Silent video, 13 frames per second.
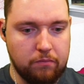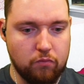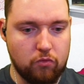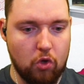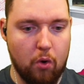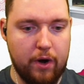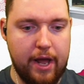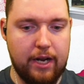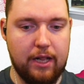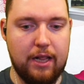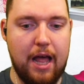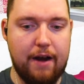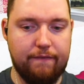or it had a
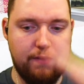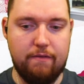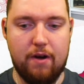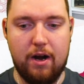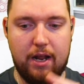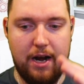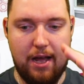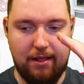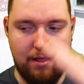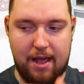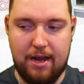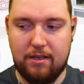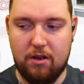lot of flavor on it and I
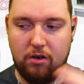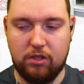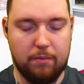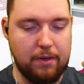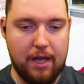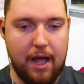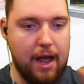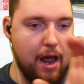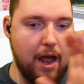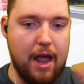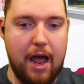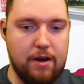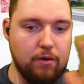liked it or something like
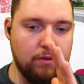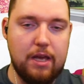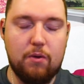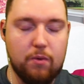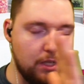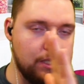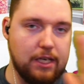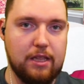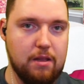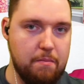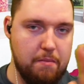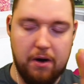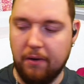that. I don't like when it's like in the
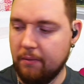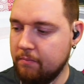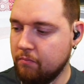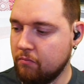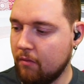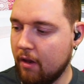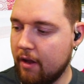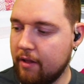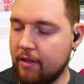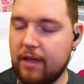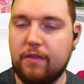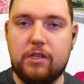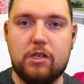middle.
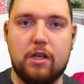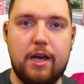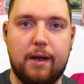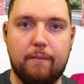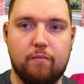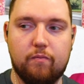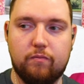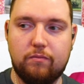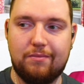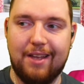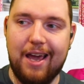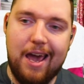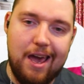Like these are like,
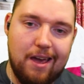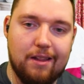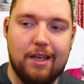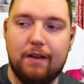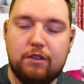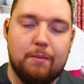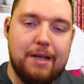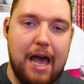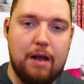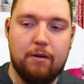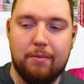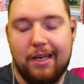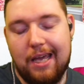eh, like if somebody had
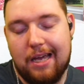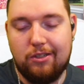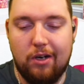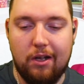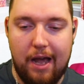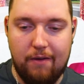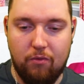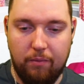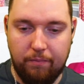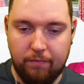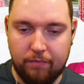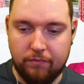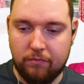it, I'm like, yeah, sure, I'll have one,
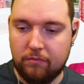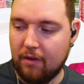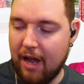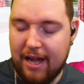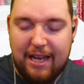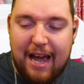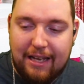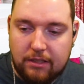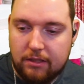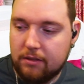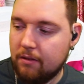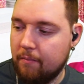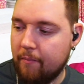I
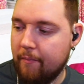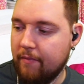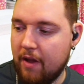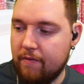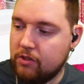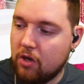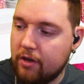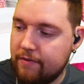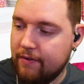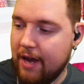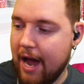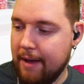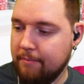guess, if it's all you've
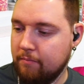got.